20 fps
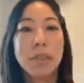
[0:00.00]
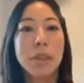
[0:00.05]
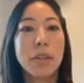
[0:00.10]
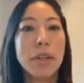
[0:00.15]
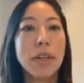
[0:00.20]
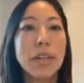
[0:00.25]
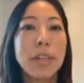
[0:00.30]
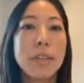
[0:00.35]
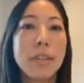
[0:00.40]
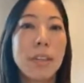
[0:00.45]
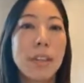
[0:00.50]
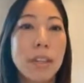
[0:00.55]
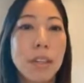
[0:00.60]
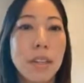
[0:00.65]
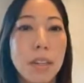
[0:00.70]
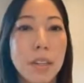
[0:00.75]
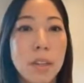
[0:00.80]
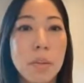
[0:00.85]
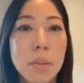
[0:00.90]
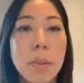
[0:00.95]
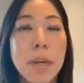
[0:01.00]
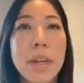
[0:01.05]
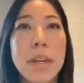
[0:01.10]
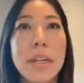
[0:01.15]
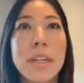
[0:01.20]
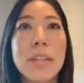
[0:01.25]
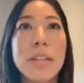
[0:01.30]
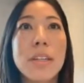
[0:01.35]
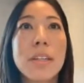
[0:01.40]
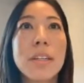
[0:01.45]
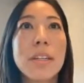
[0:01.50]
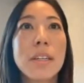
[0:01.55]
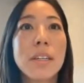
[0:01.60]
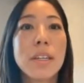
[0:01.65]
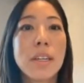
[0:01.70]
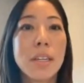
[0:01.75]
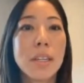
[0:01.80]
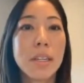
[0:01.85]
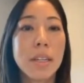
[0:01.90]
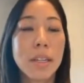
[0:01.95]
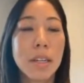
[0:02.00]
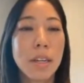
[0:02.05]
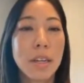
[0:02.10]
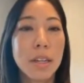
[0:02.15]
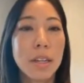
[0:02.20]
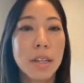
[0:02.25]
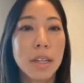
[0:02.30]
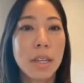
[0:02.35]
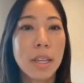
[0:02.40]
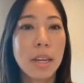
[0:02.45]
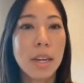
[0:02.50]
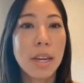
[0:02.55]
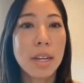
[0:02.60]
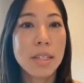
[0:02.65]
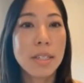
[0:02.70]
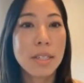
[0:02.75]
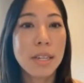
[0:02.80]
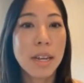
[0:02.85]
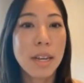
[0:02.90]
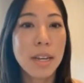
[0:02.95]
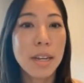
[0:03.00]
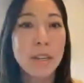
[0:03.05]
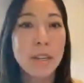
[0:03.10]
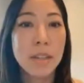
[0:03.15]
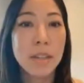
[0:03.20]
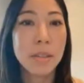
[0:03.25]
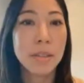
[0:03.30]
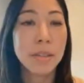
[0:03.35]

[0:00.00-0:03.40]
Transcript: All right, thank you, Benny. Okay, next slide.